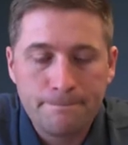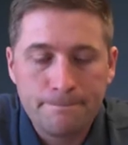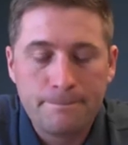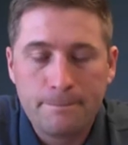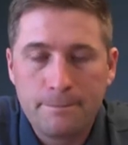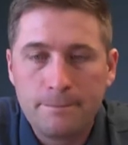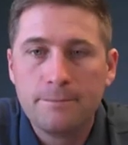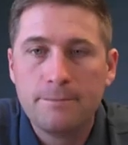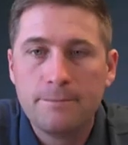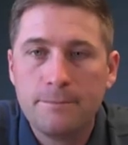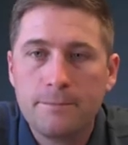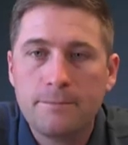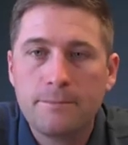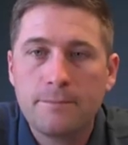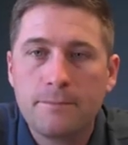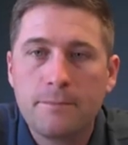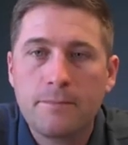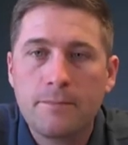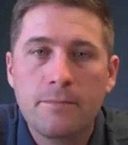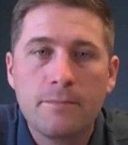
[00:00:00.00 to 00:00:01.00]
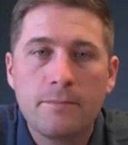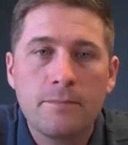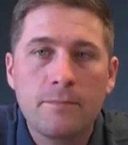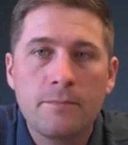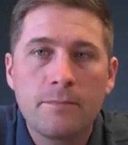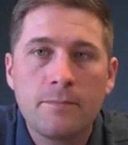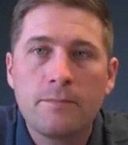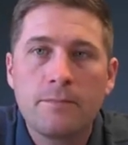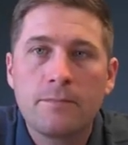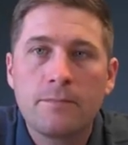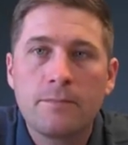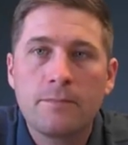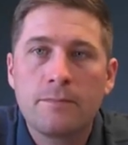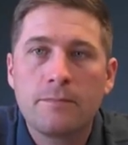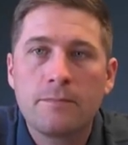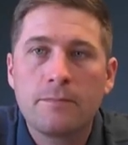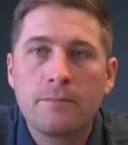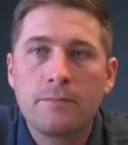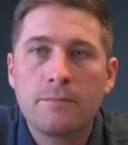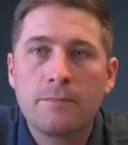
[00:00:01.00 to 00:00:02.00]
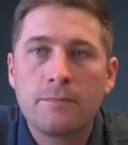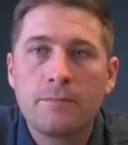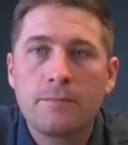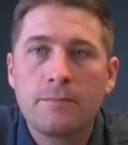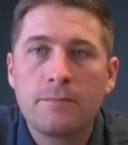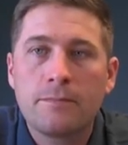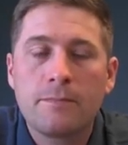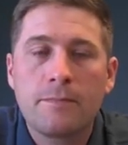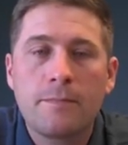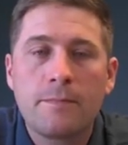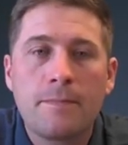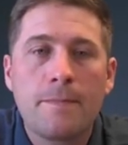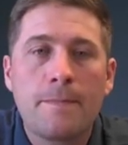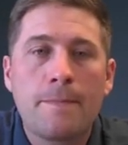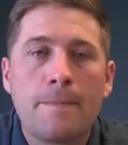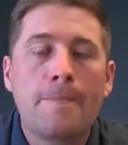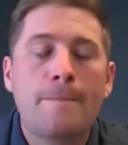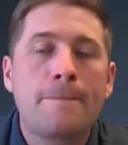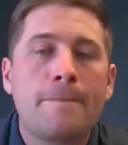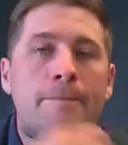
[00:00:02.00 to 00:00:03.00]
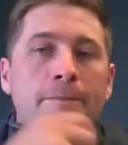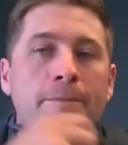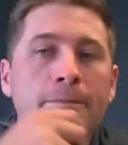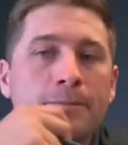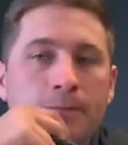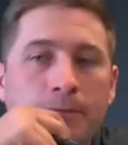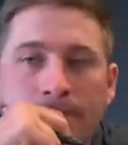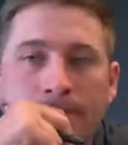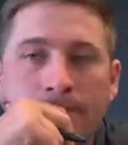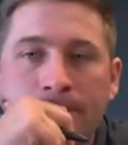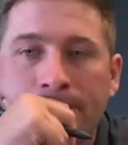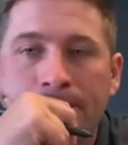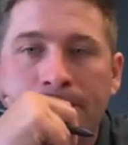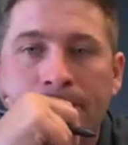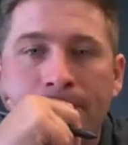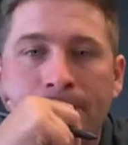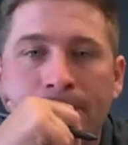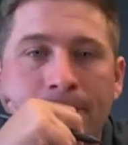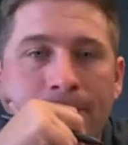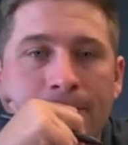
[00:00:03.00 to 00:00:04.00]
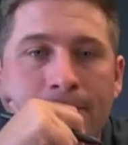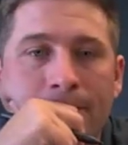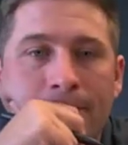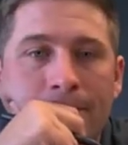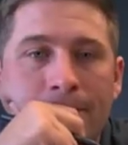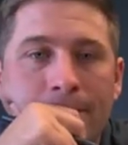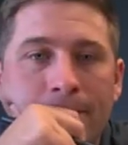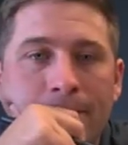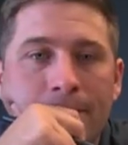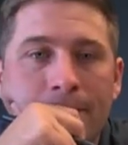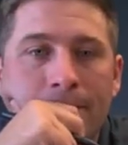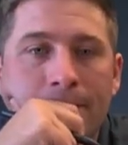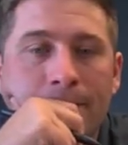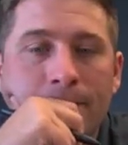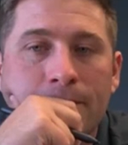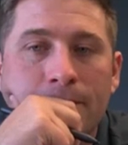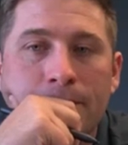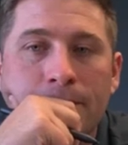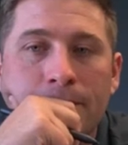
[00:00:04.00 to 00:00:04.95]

(not speaking)